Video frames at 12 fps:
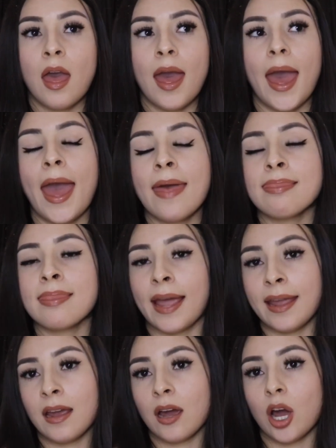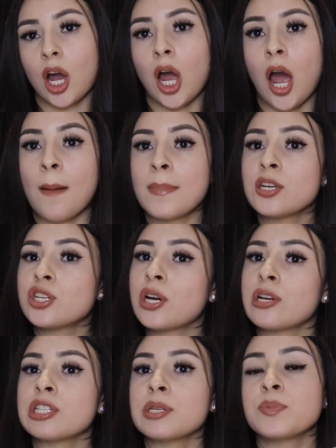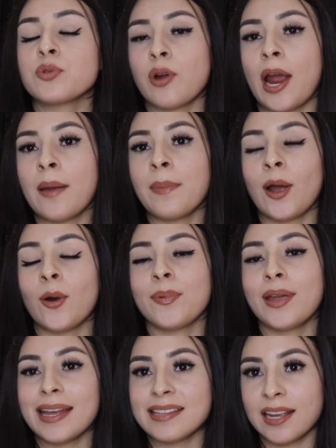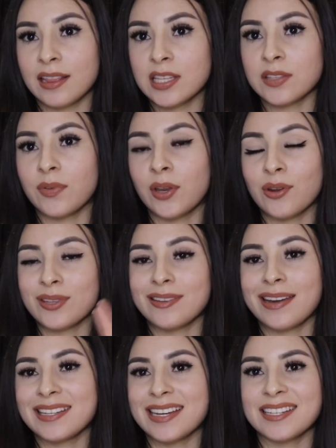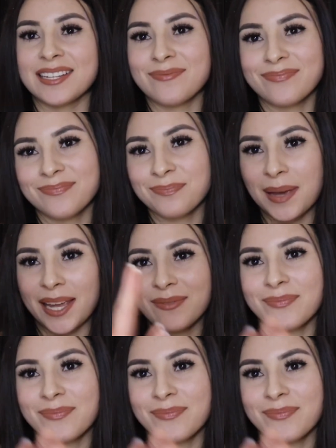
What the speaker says: and like, comment, share, and subscribe. I hope you guys like this video, and see you guys next time. Bye.